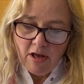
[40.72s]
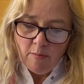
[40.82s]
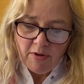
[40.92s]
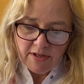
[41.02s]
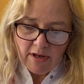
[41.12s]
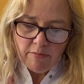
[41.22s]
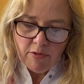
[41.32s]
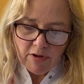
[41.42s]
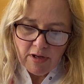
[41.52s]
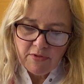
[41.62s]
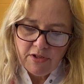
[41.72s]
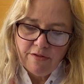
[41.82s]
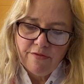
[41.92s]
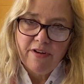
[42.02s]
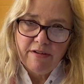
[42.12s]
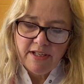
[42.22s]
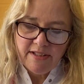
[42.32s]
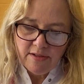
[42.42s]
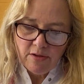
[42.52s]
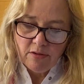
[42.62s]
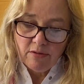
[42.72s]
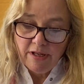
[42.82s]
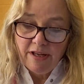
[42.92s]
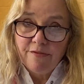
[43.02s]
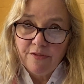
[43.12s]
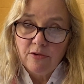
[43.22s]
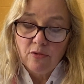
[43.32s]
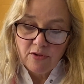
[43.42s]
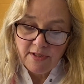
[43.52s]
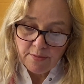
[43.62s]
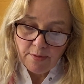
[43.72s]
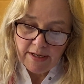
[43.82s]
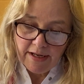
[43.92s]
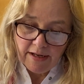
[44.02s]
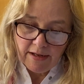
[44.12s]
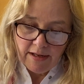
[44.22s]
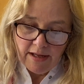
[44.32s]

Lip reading: But I will come to you very soon, if the Lord is willing,